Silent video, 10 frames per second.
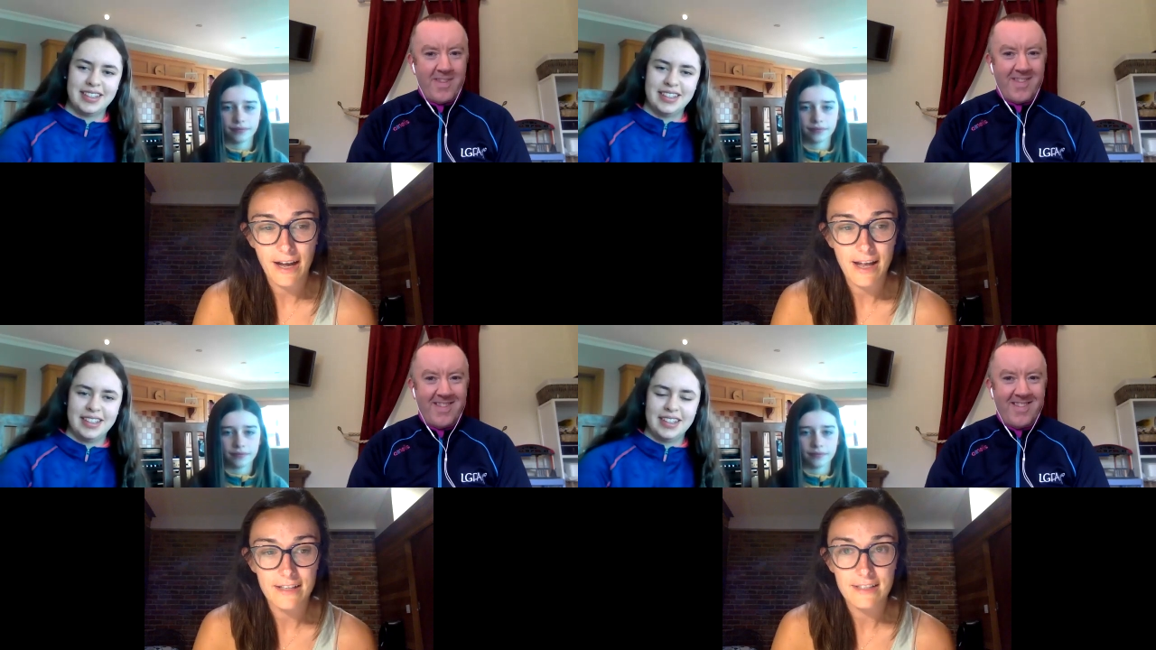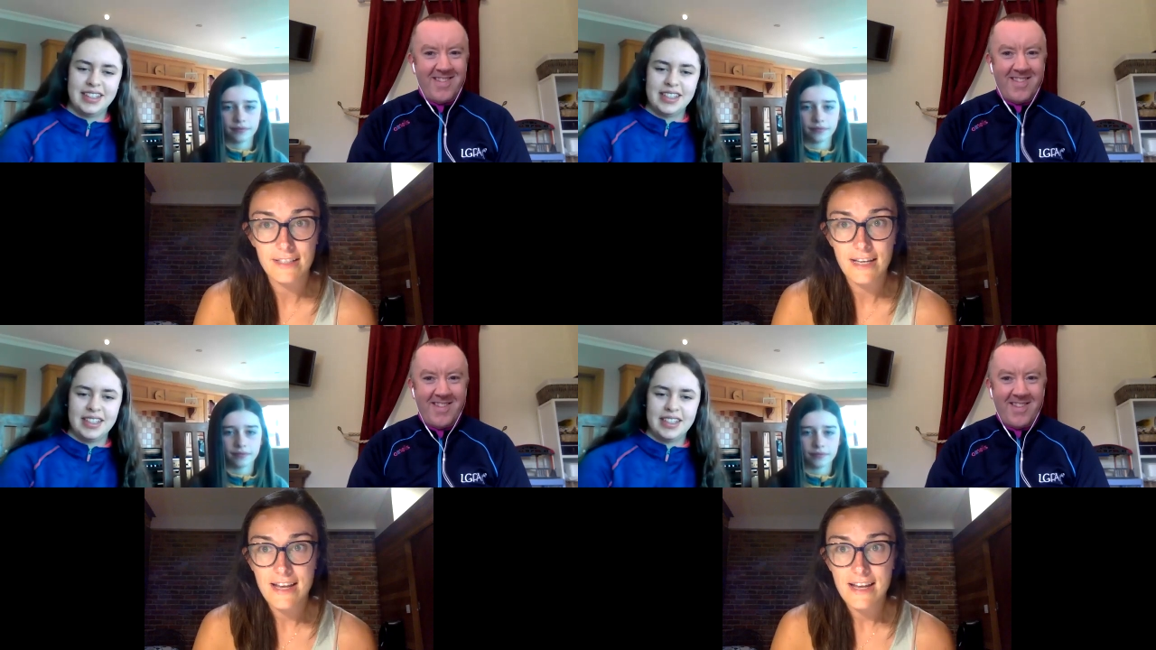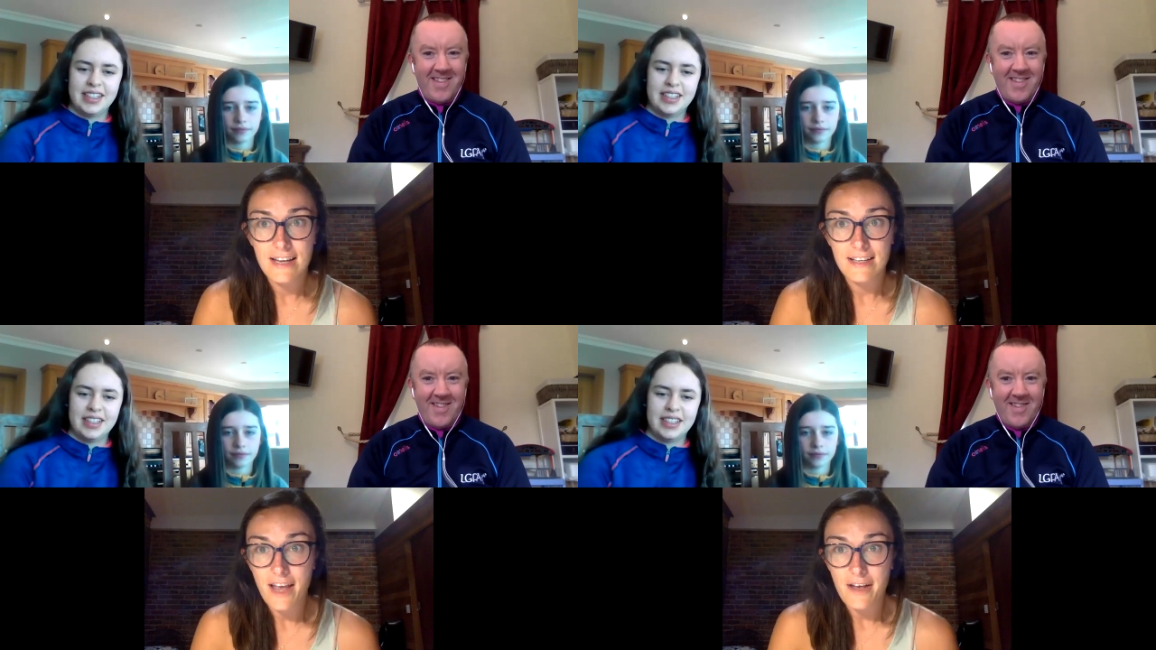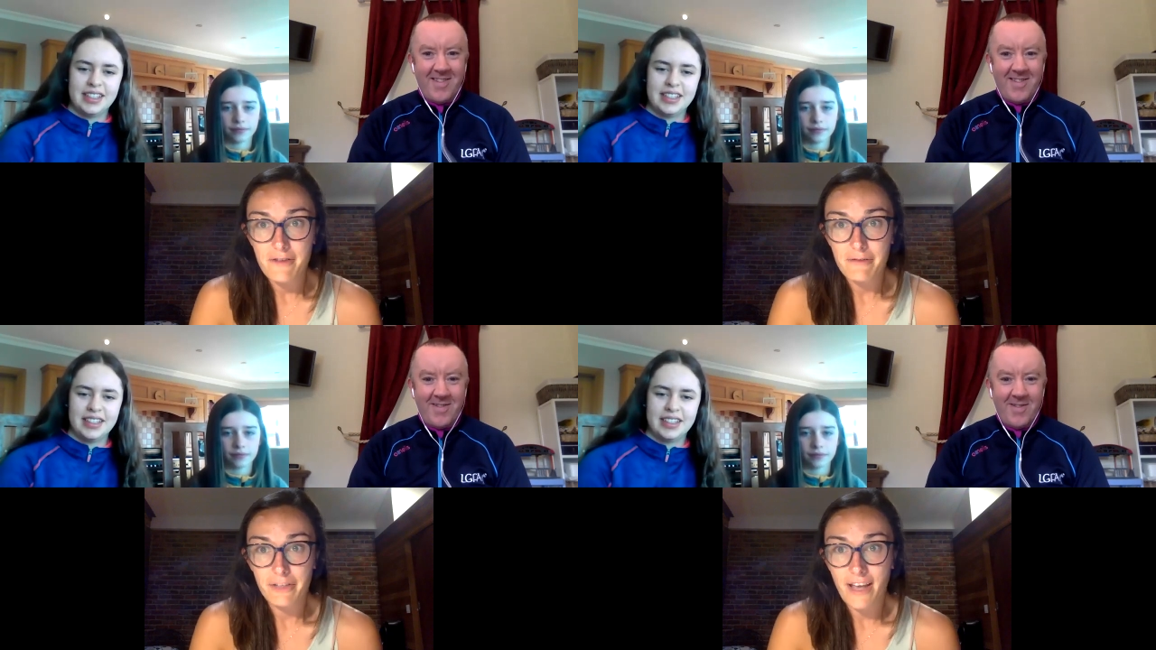Speaker 1: And yeah,
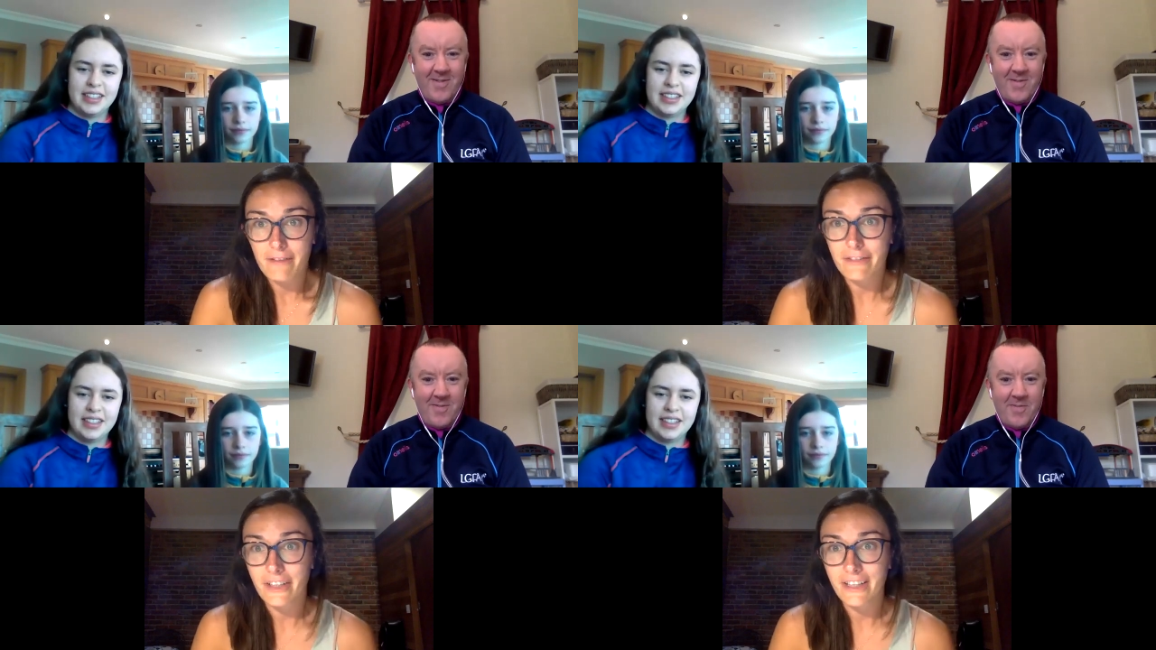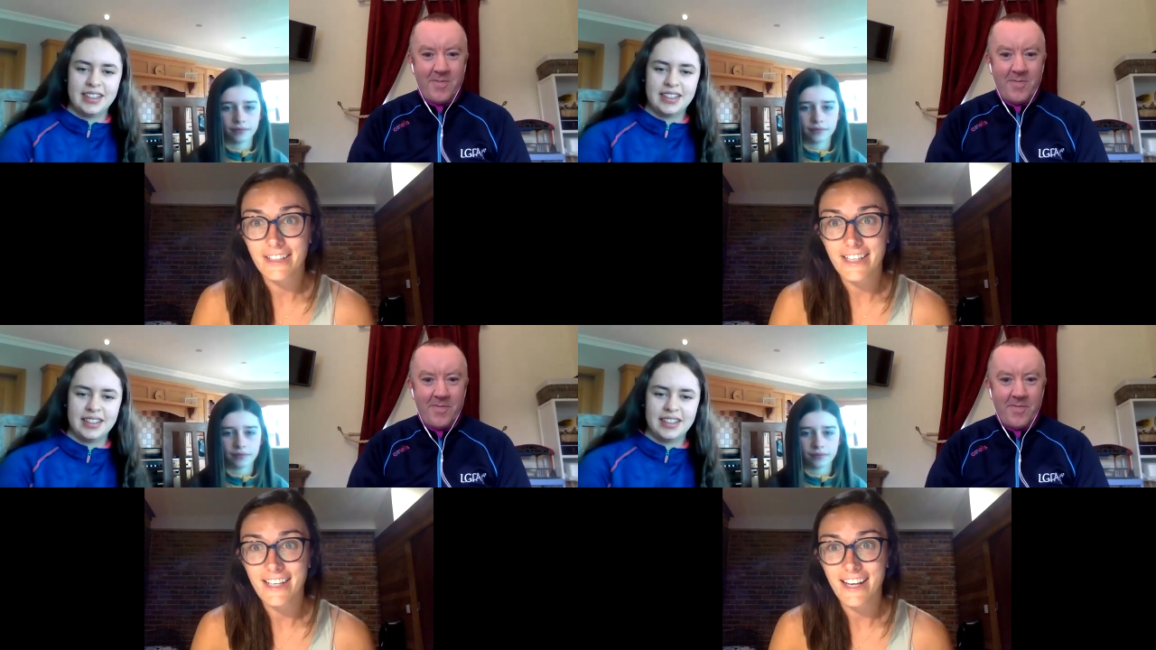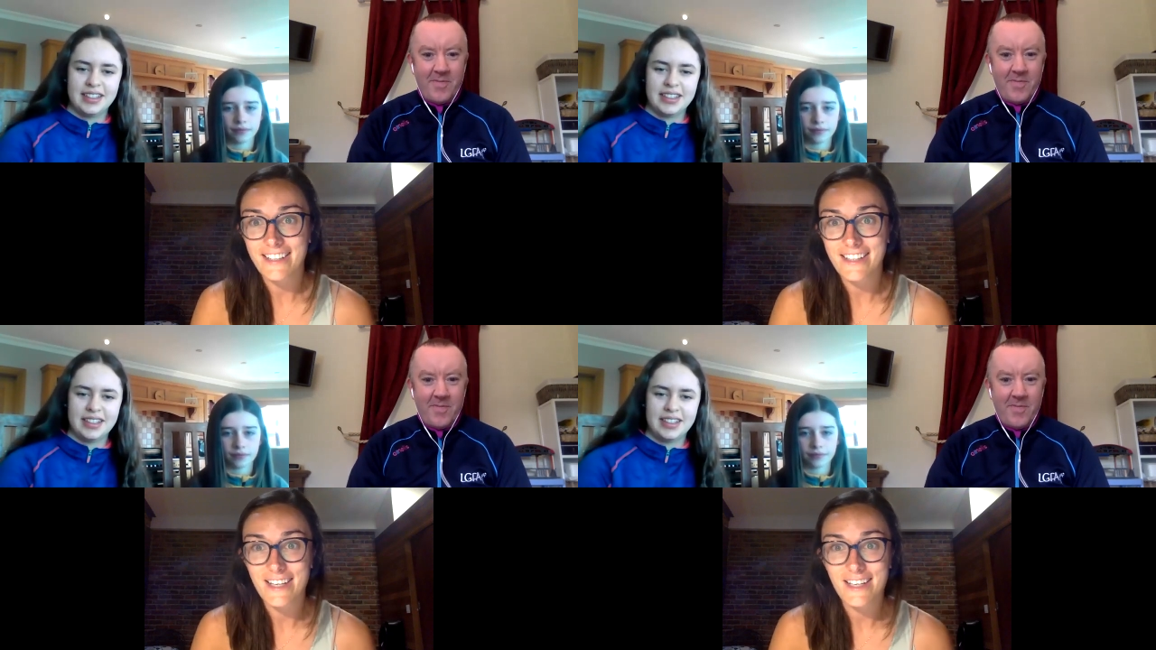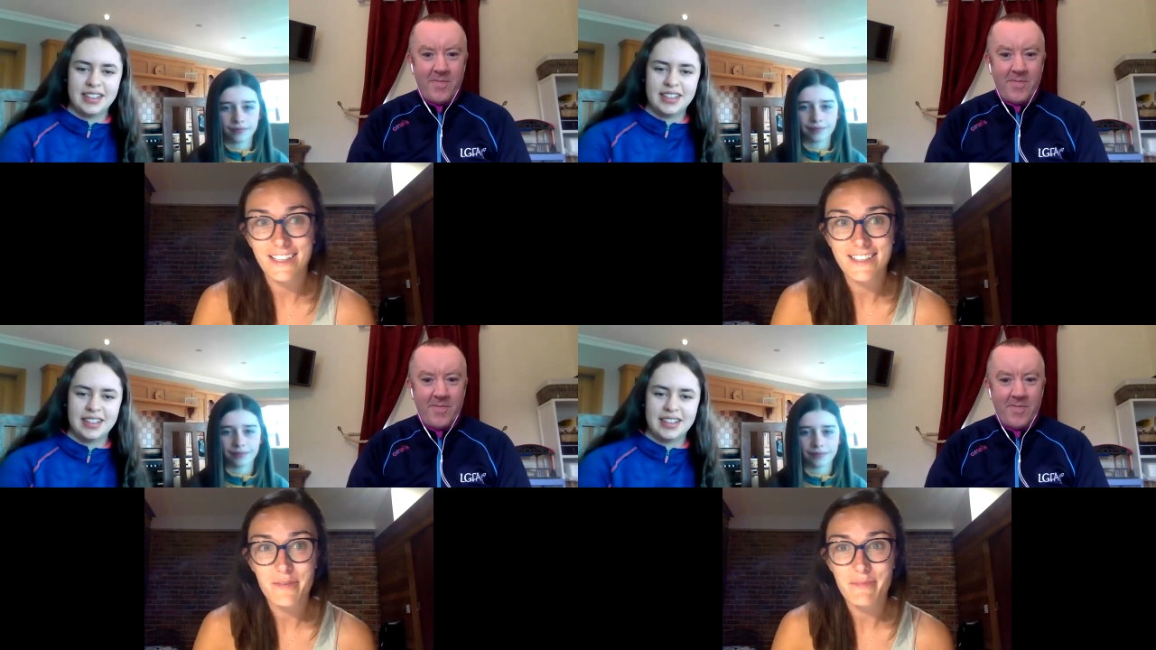if you ever need anything,
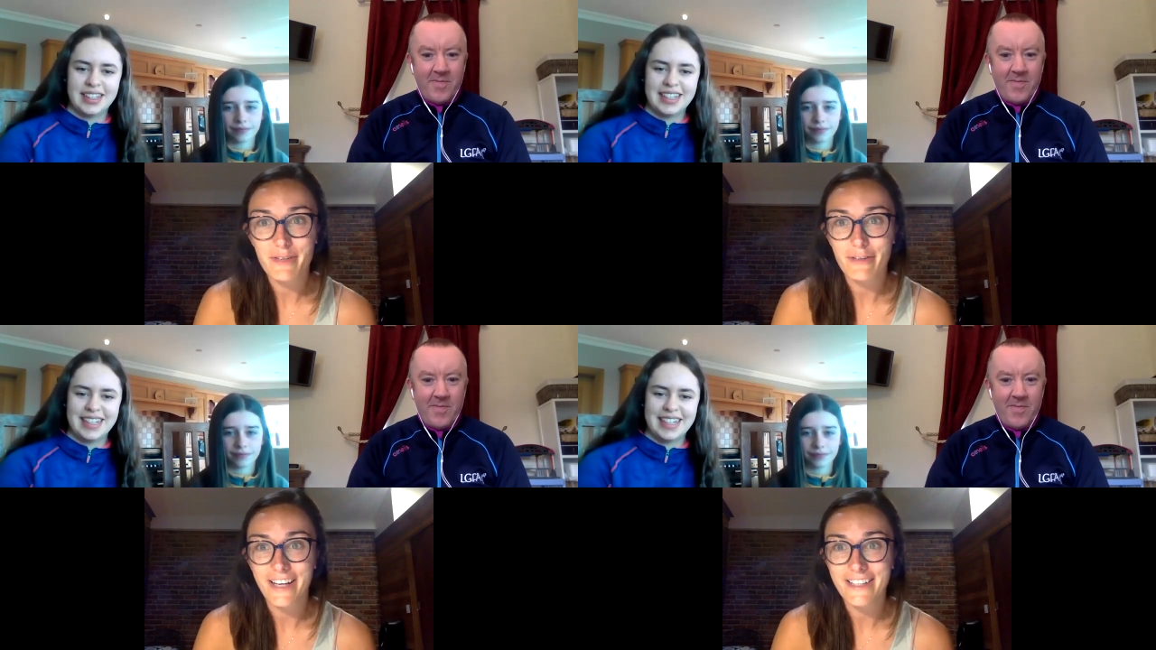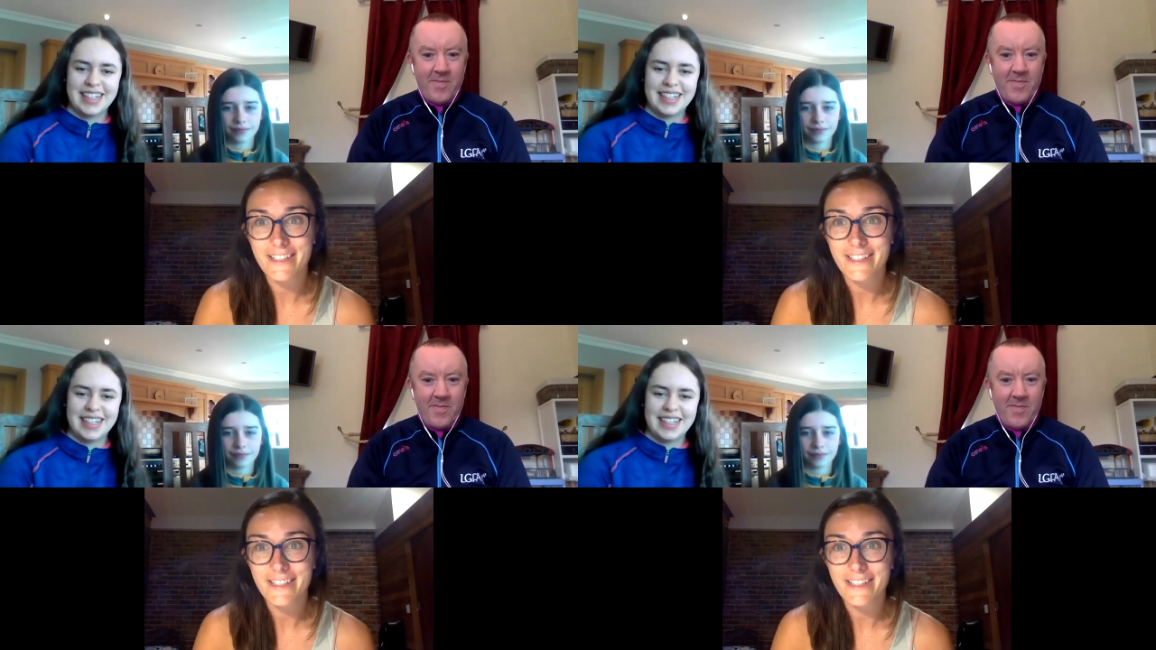don't be afraid,